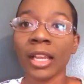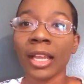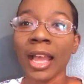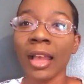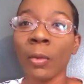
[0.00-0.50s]

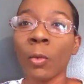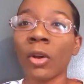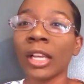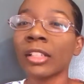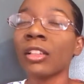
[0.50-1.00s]
Like,
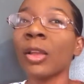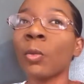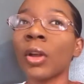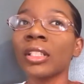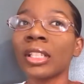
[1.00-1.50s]
it's only
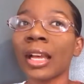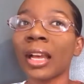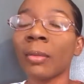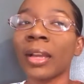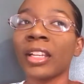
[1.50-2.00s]
one
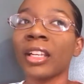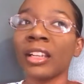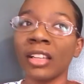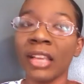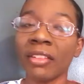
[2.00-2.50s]
time it
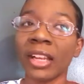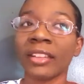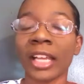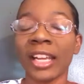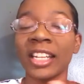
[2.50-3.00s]
didn't leave it like
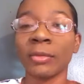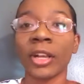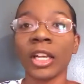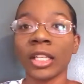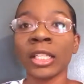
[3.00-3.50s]
that, and it's
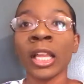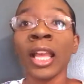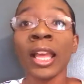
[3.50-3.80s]
because